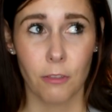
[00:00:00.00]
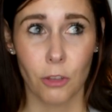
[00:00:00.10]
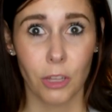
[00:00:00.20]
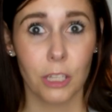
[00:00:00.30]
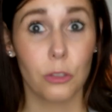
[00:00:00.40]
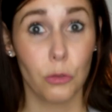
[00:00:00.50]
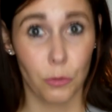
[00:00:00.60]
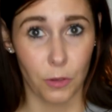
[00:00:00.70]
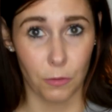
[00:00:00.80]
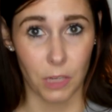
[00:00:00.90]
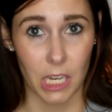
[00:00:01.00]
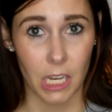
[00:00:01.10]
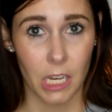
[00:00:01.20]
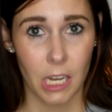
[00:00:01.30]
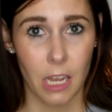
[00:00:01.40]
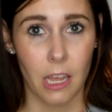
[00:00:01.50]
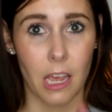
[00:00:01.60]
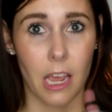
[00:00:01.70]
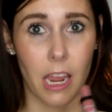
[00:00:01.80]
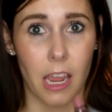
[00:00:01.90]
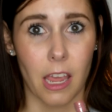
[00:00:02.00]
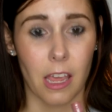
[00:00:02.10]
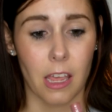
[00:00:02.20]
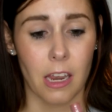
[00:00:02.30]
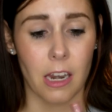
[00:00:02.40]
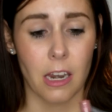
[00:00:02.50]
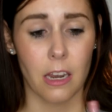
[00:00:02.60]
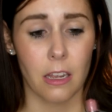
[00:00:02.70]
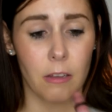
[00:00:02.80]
they're like $2.50, and